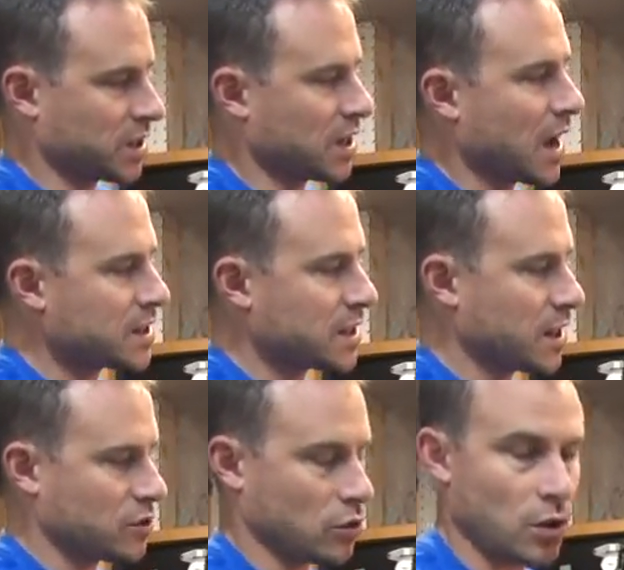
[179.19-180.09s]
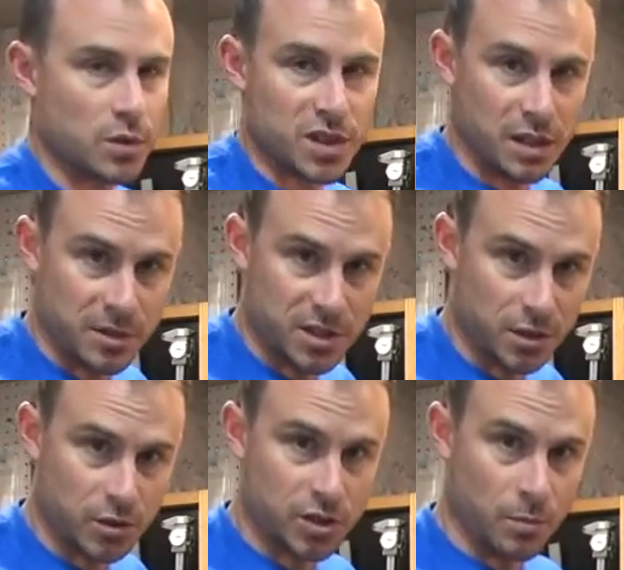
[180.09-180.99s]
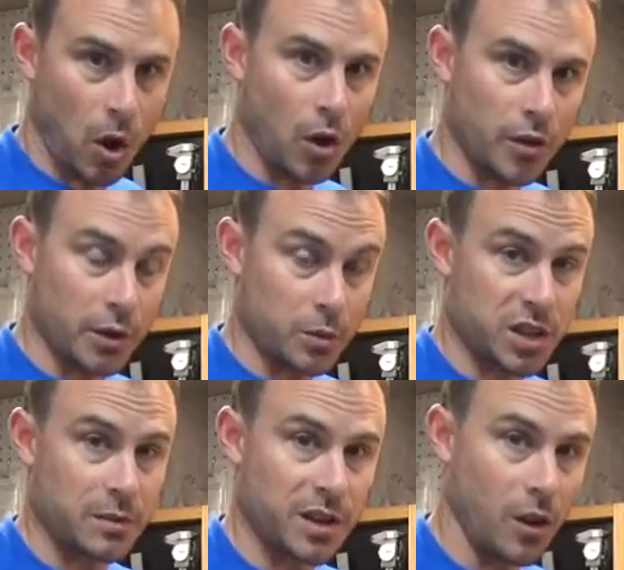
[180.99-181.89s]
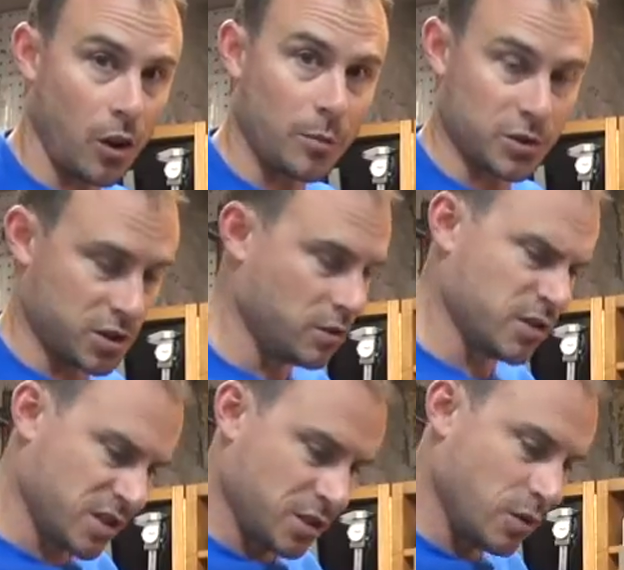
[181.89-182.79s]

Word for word: the size of that drawer was gonna be so small was gonna be almost useless.